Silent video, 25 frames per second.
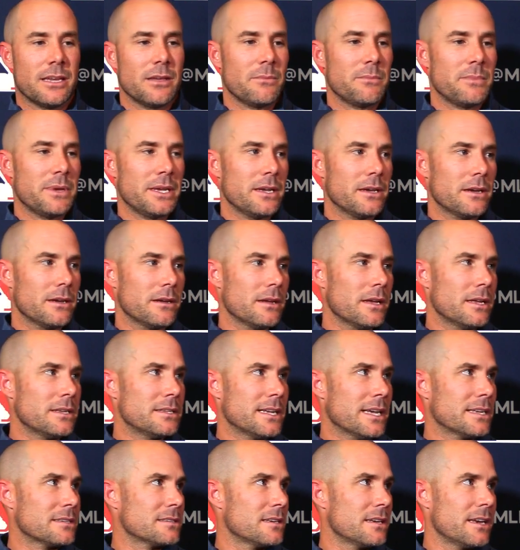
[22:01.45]
it'd be a
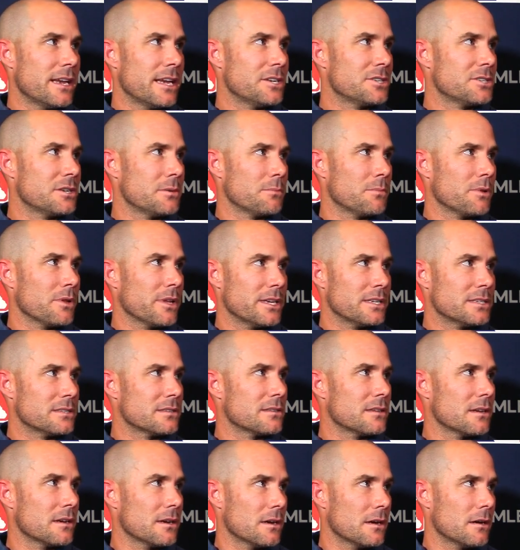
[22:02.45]
destination place
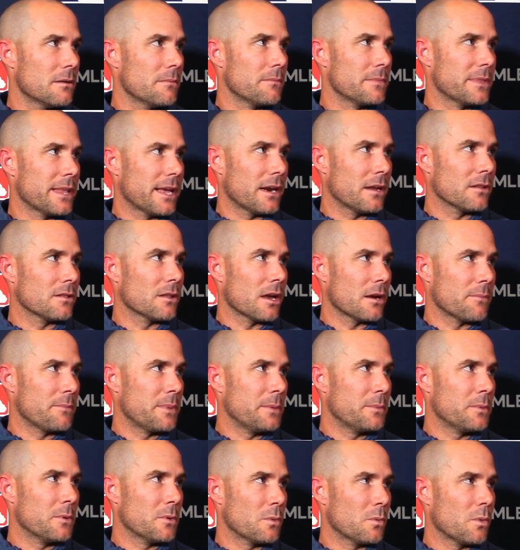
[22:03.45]
that a lot of
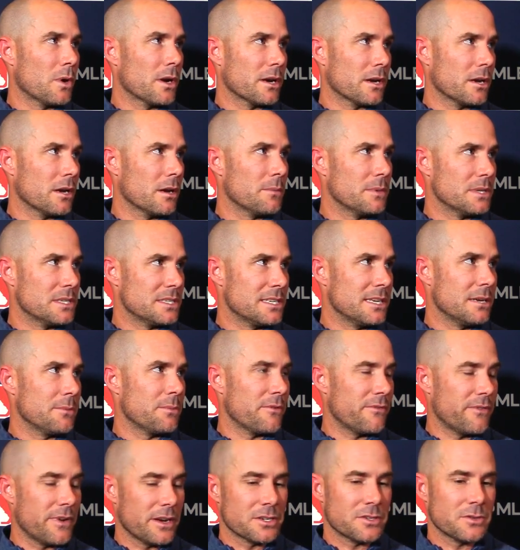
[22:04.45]
people would want to come and see a
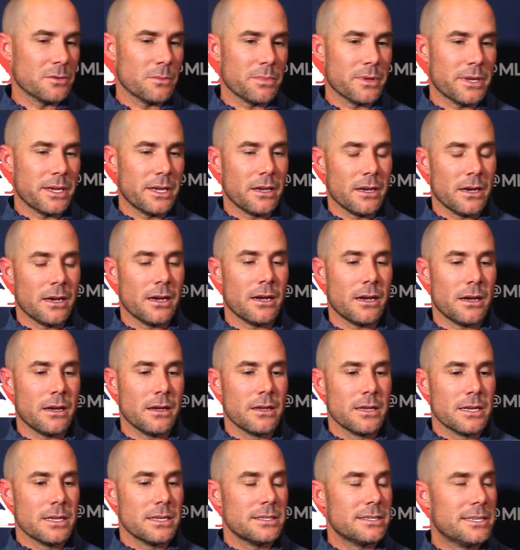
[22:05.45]
professional play,
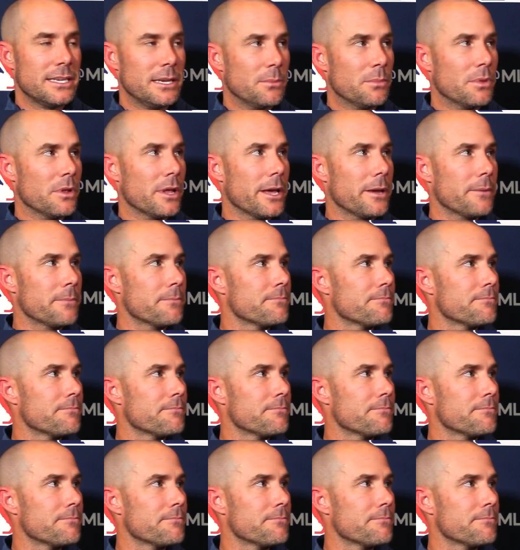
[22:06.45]
team play.